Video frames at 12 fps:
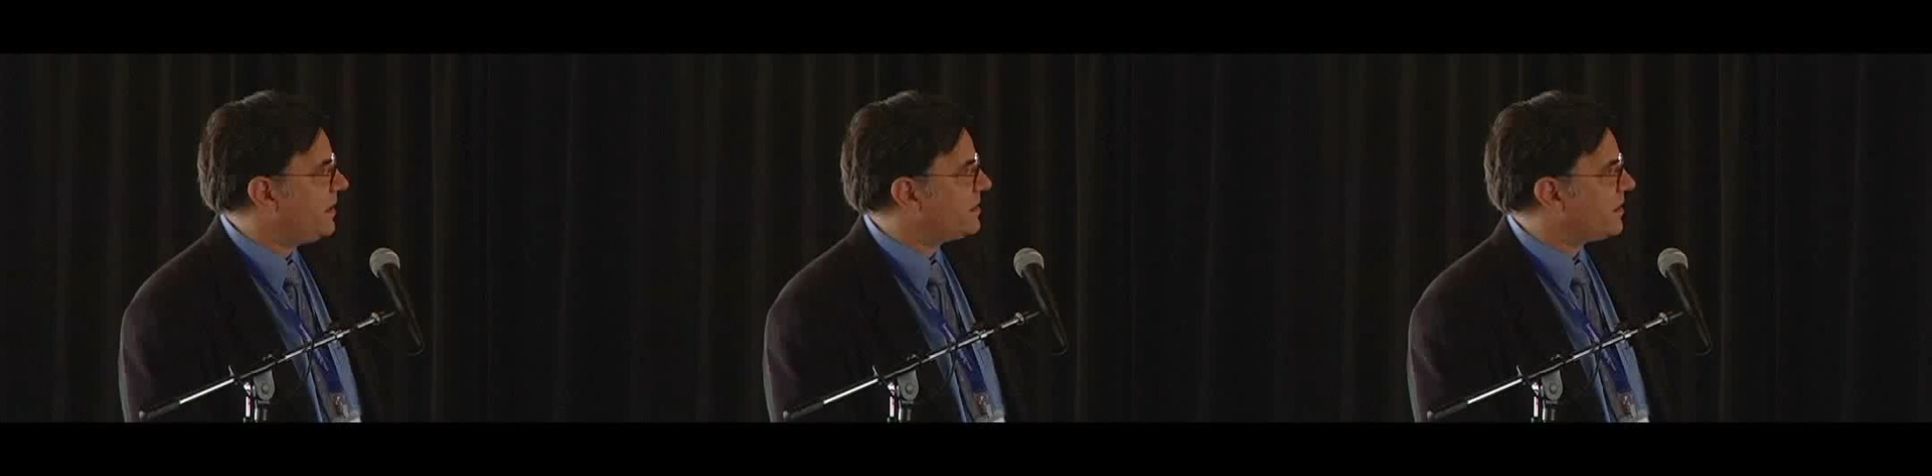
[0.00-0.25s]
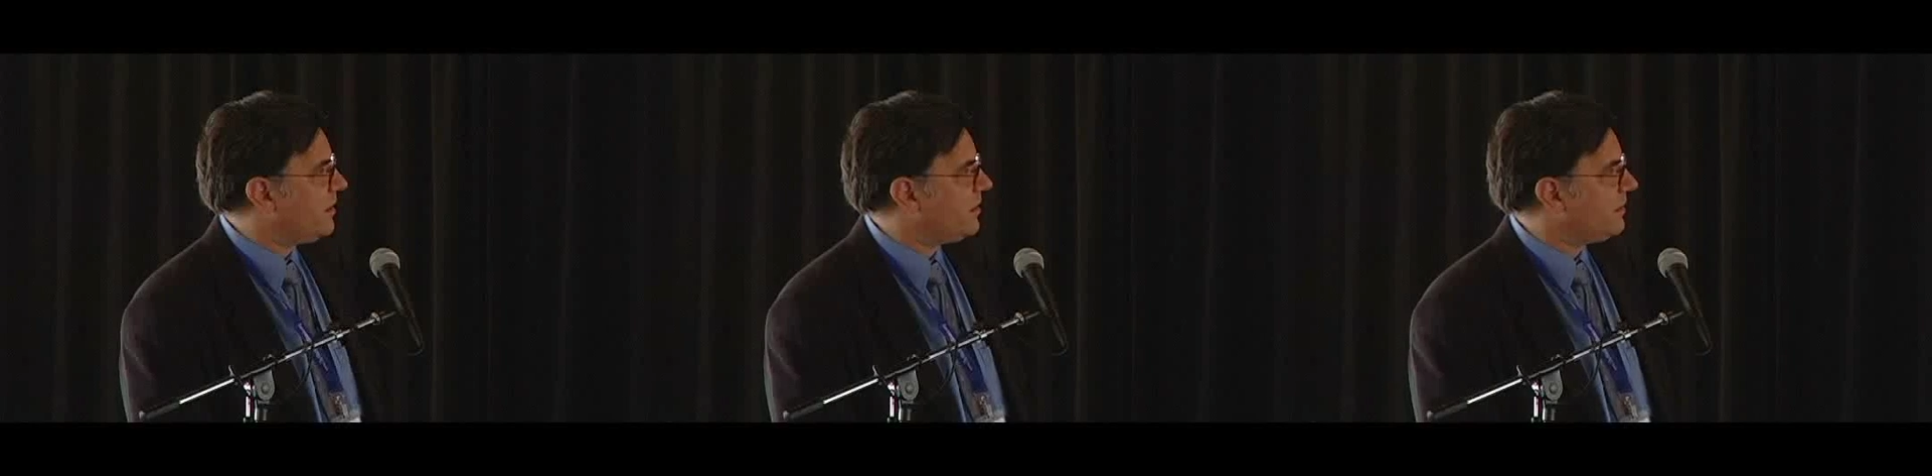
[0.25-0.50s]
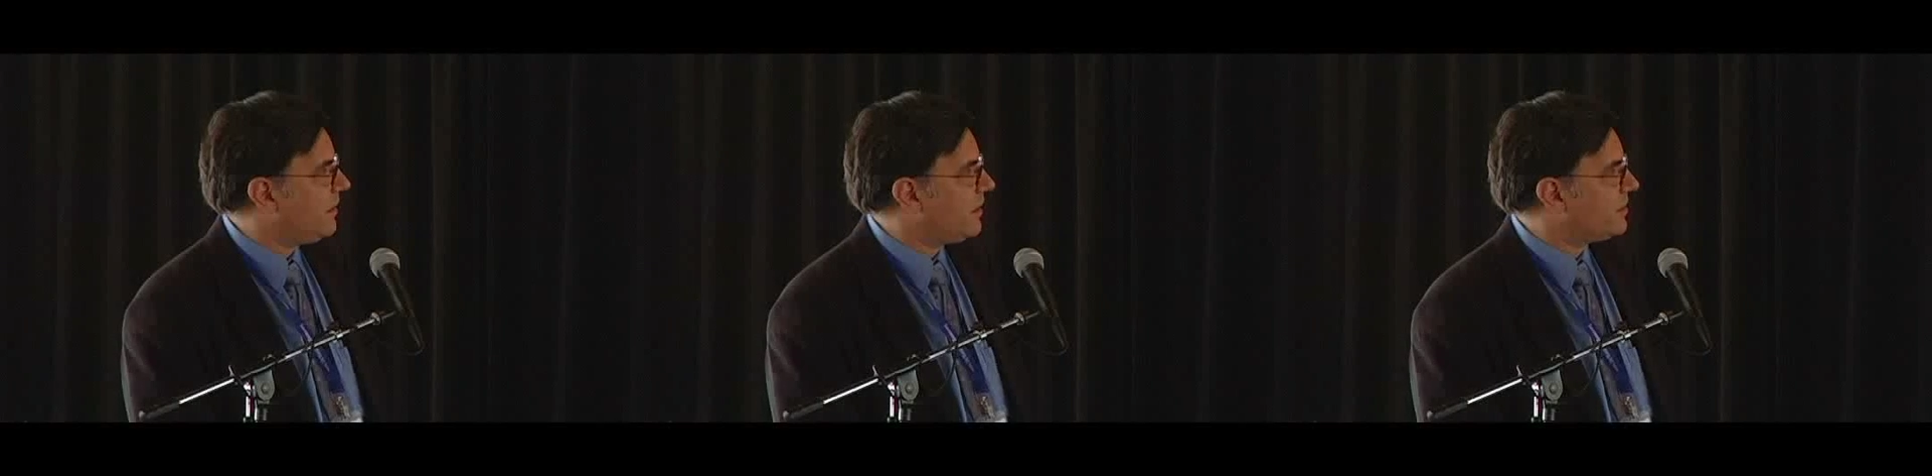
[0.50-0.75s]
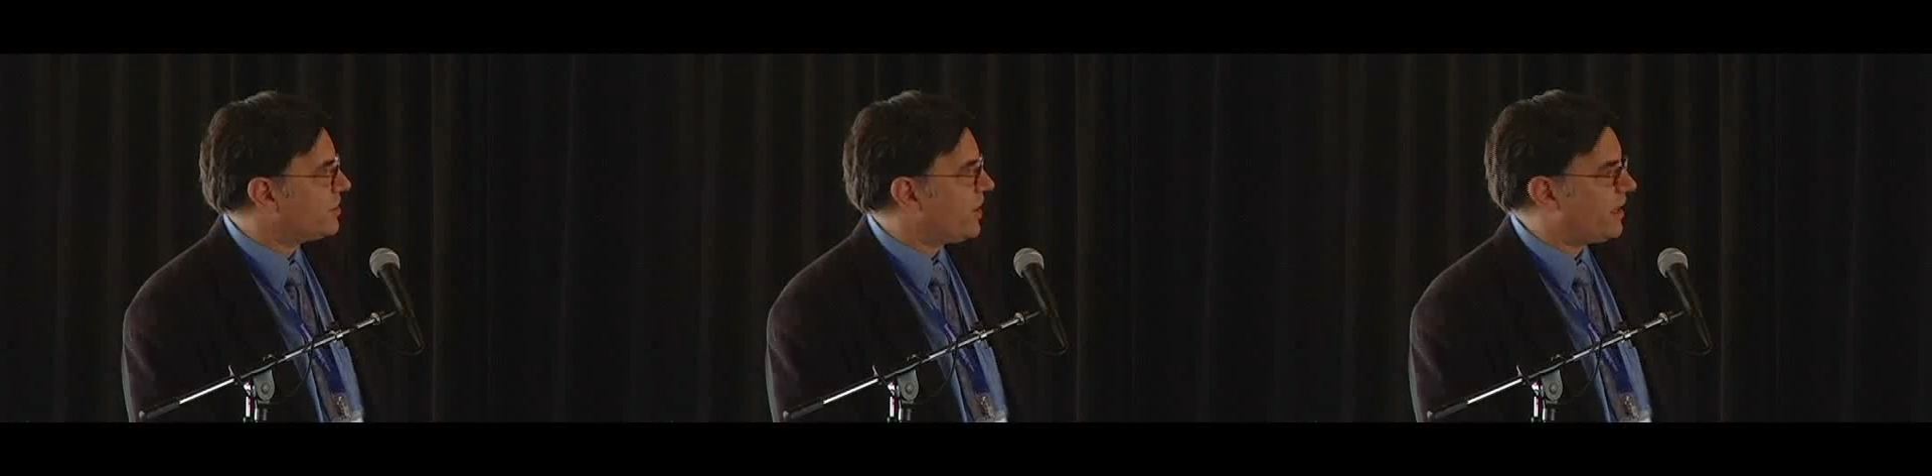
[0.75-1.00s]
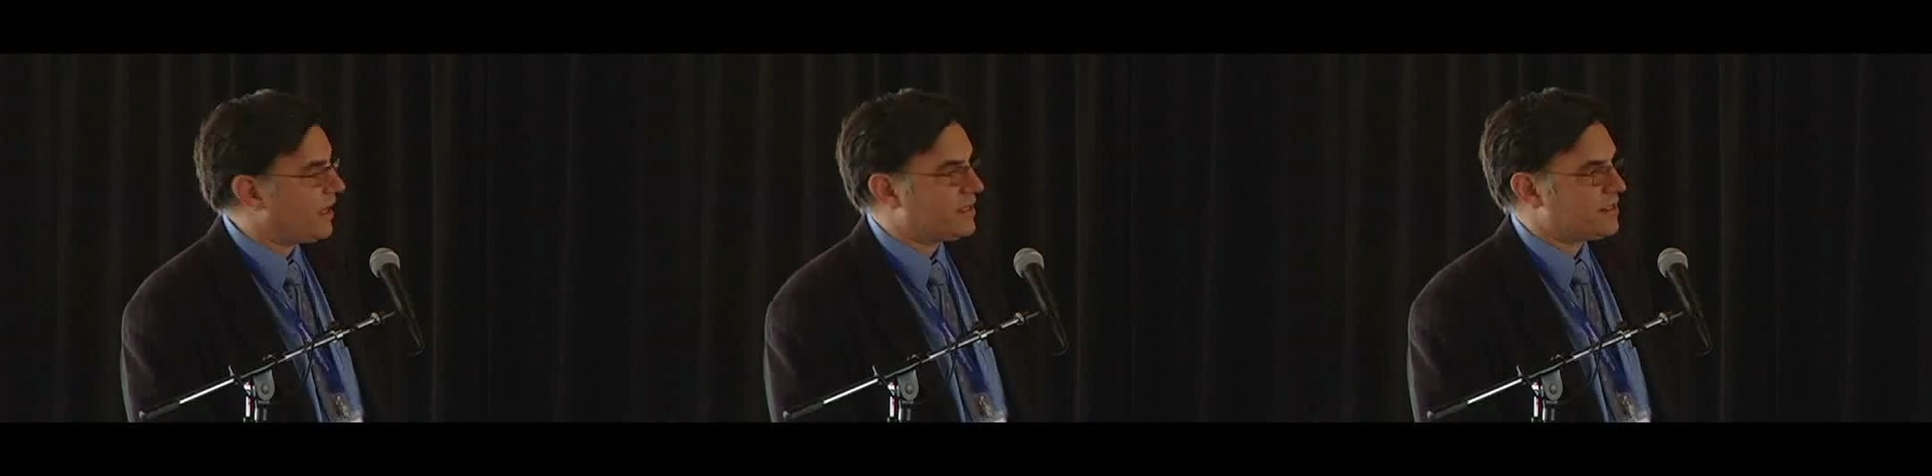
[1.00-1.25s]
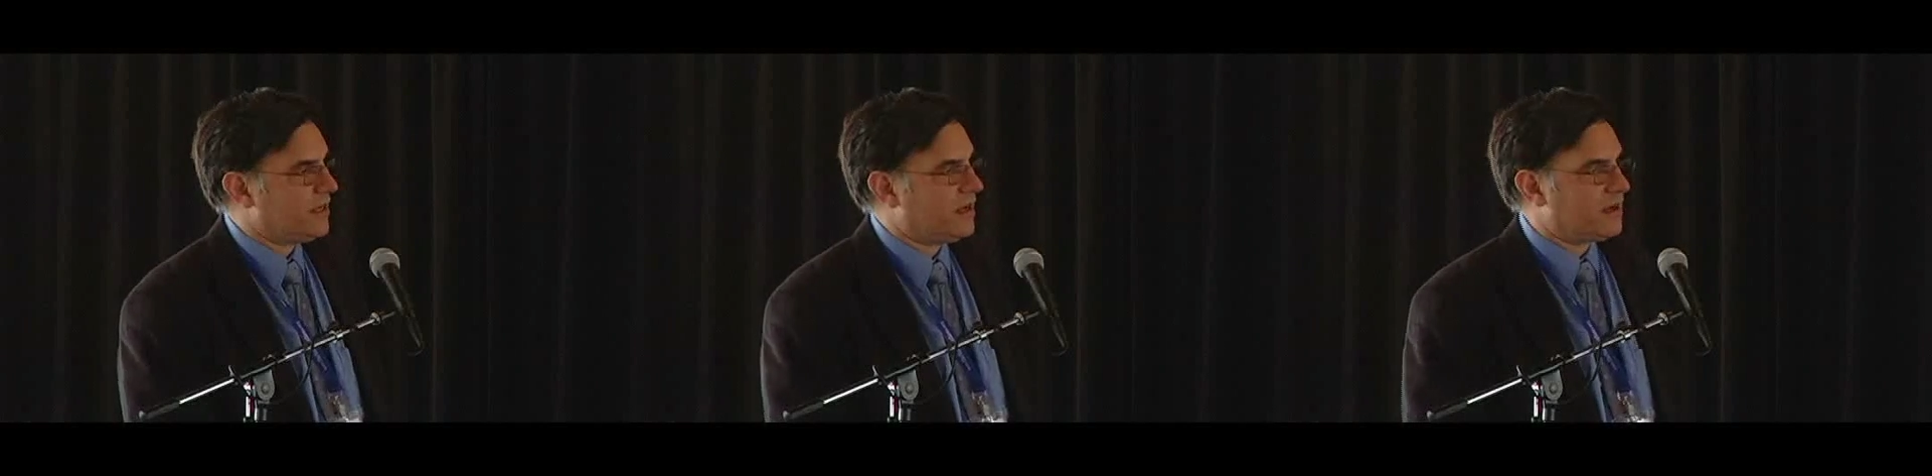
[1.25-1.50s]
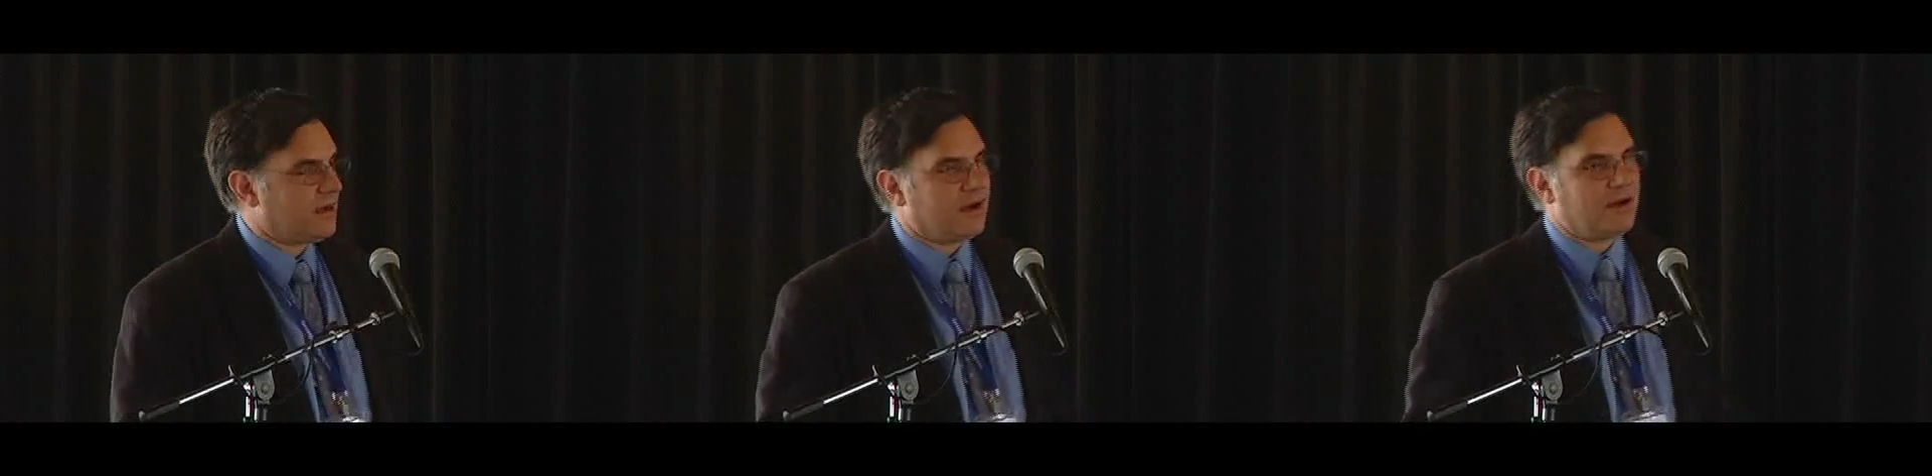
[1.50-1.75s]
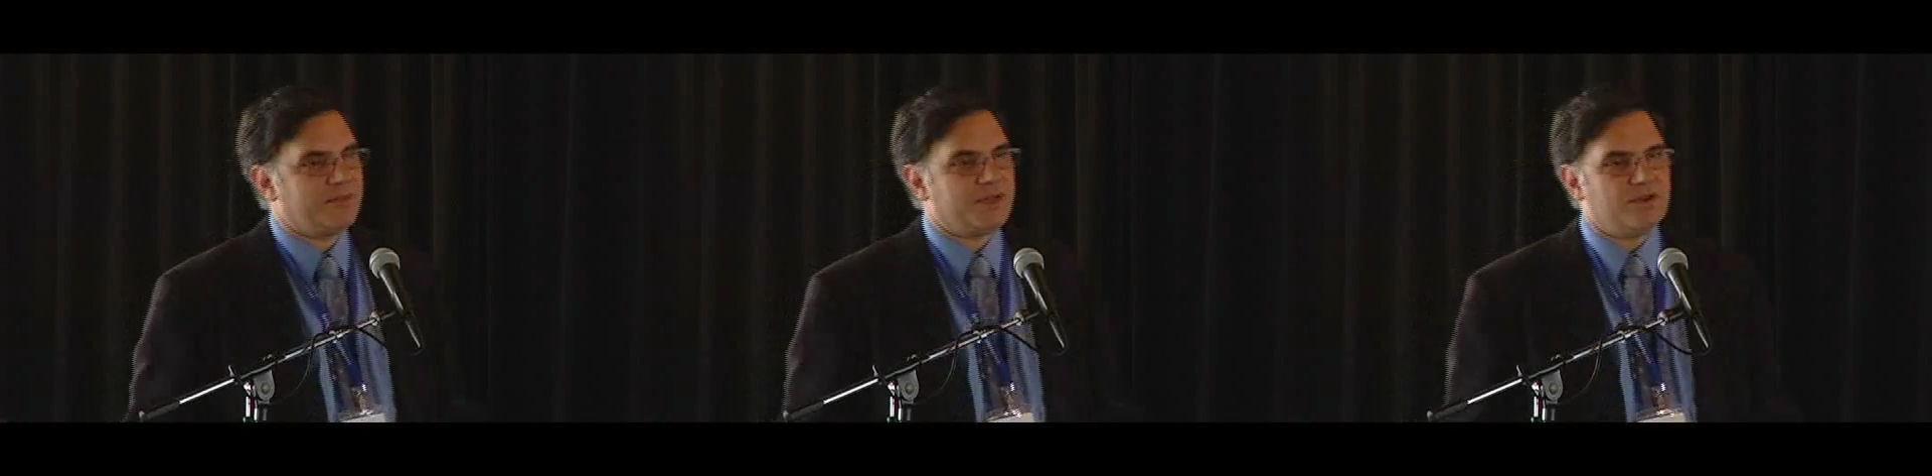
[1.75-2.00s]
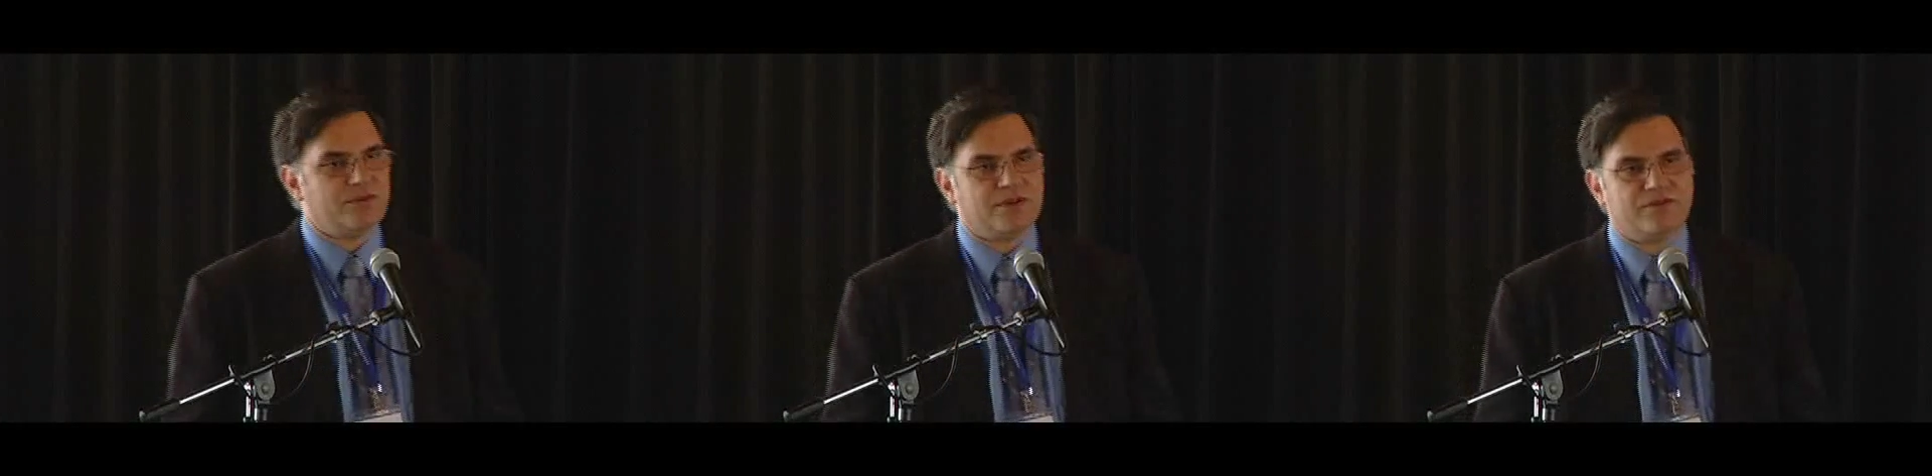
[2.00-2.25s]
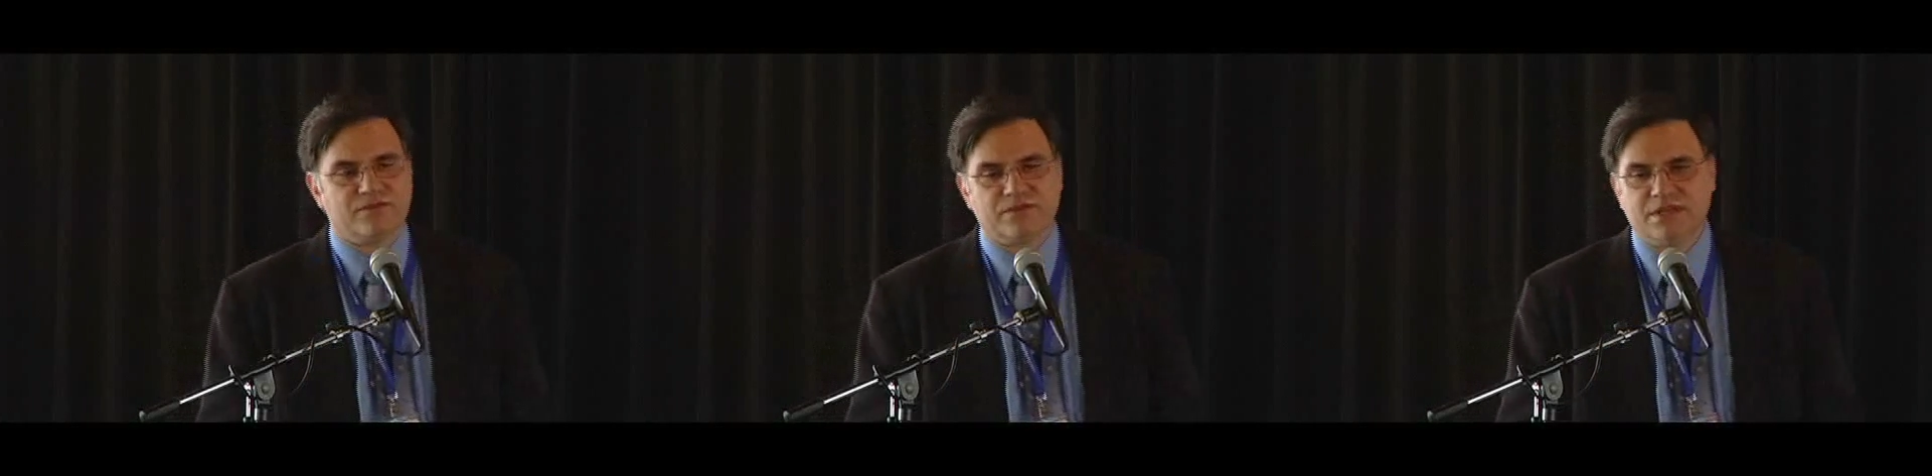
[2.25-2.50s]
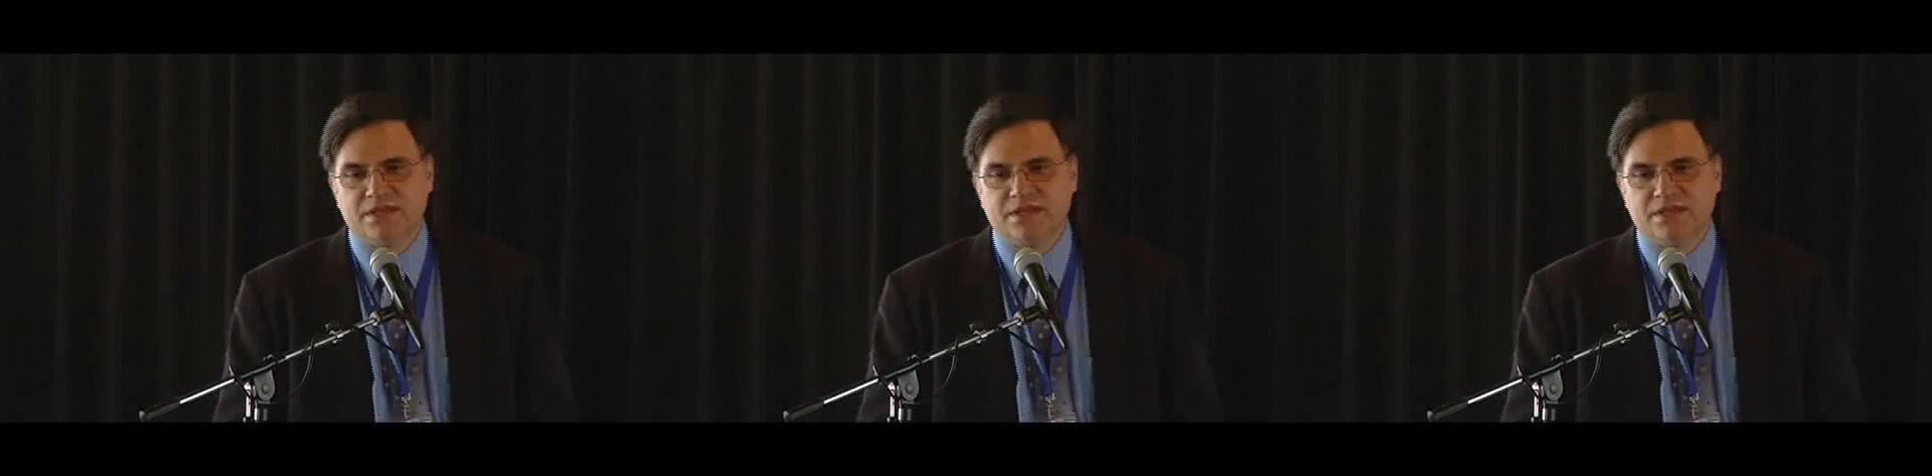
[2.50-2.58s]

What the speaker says: It's called arcgis.com, and you can